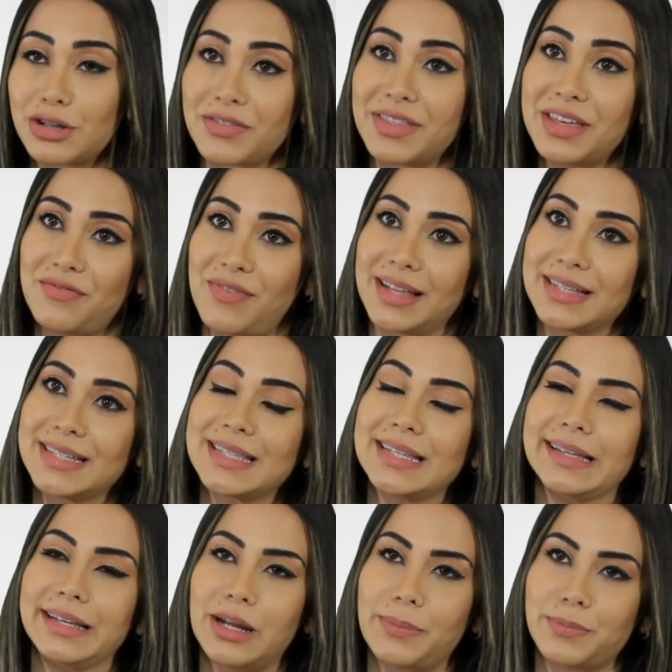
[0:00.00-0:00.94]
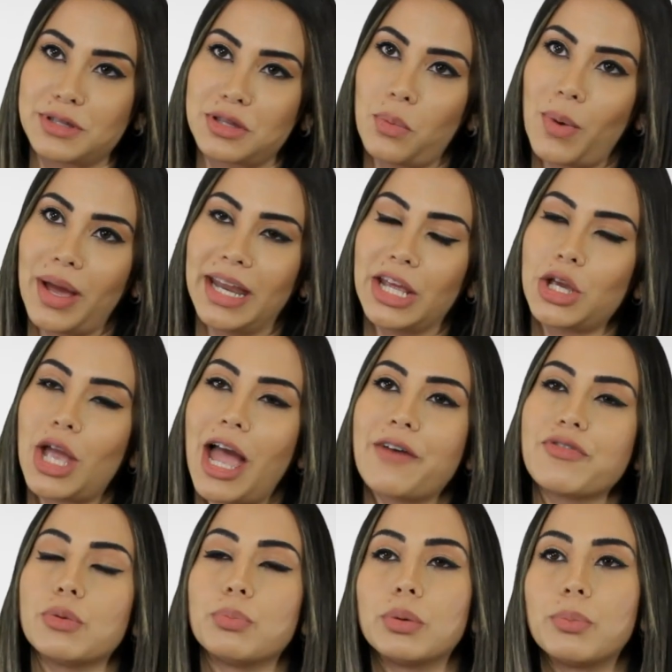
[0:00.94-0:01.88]
are the events that lead up to the wedding. You
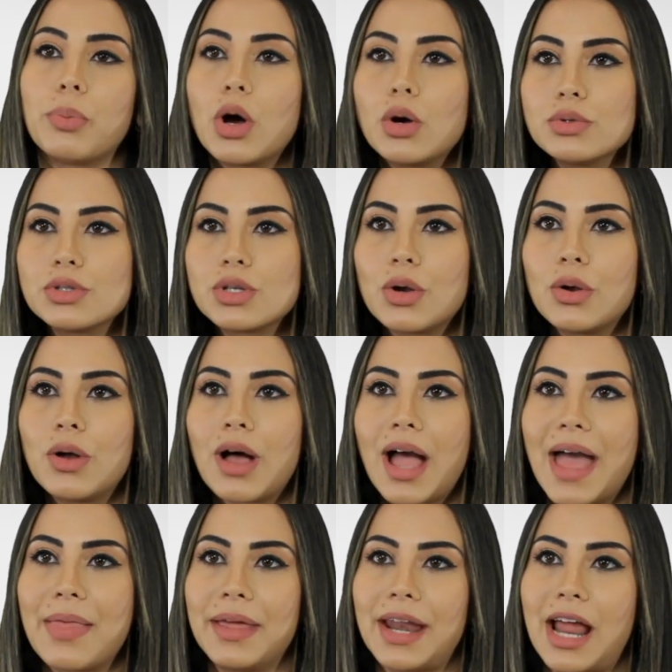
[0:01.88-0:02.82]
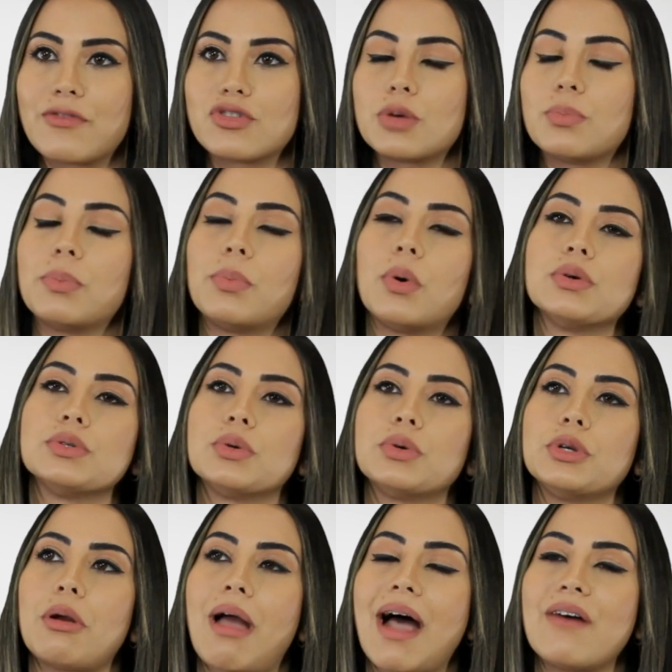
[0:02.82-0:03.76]
have the proposal, and then after the
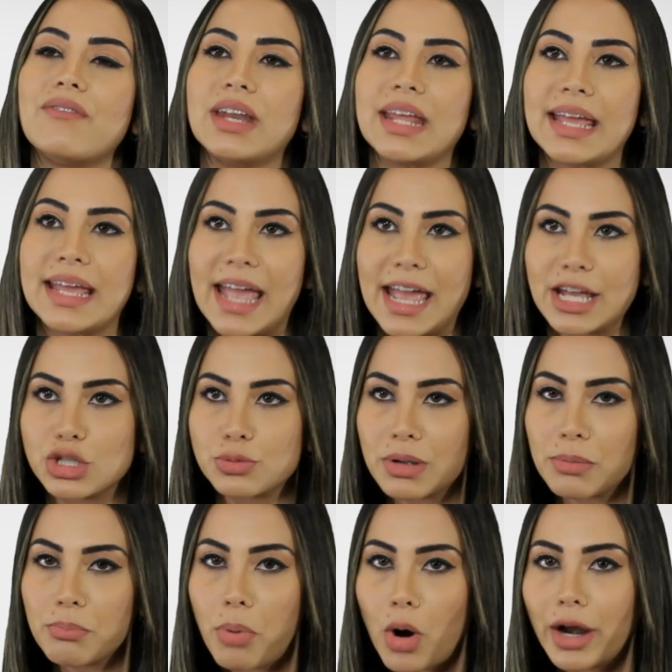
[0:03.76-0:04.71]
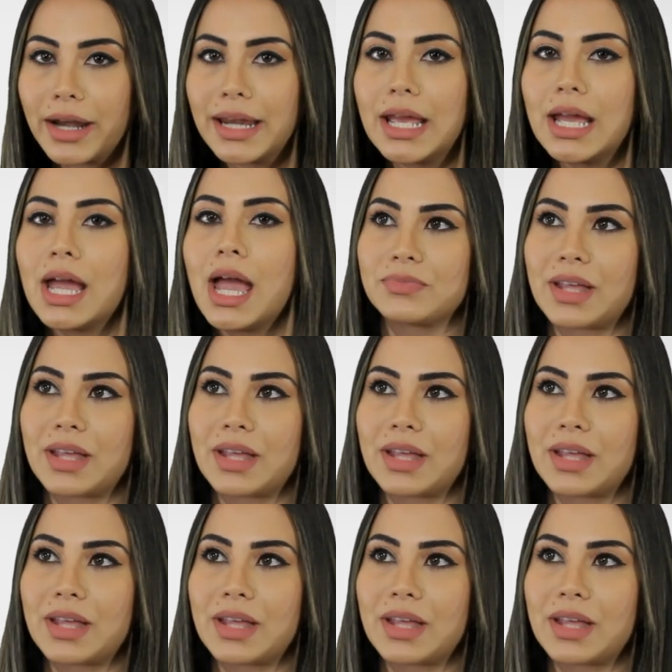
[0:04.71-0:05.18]
proposal, you have an engagement party.